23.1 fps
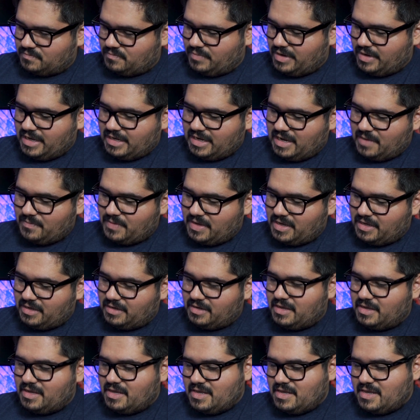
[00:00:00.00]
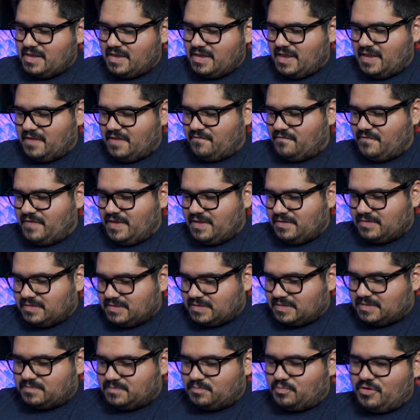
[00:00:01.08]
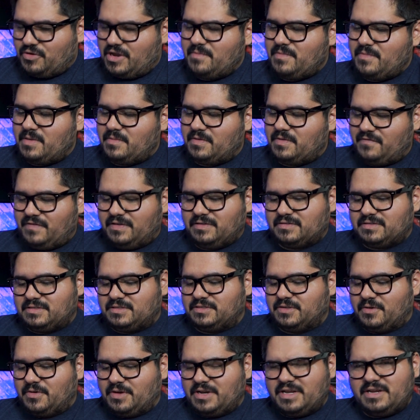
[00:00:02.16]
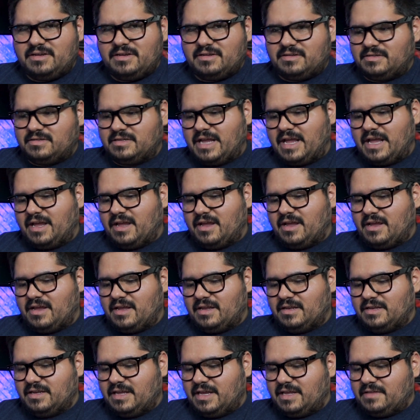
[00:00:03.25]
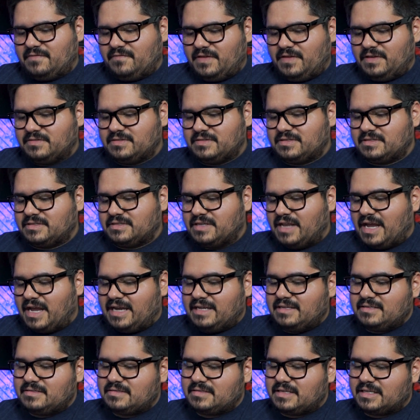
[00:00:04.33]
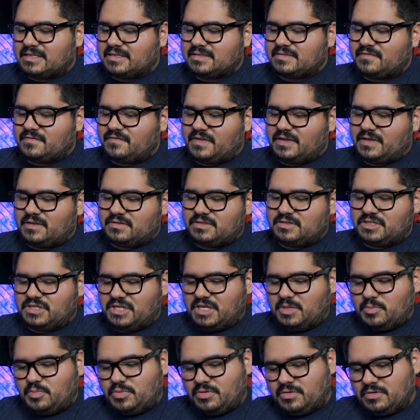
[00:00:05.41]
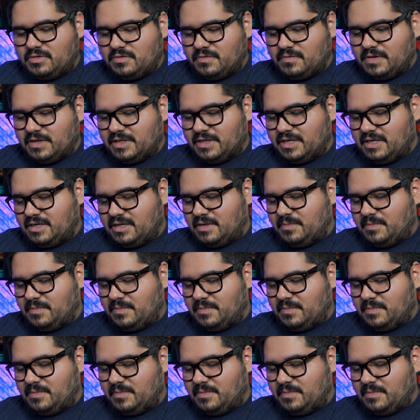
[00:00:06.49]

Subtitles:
But, I mean, it feels premium, it feels sturdy, and it feels nice. It doesn't feel cheap, really.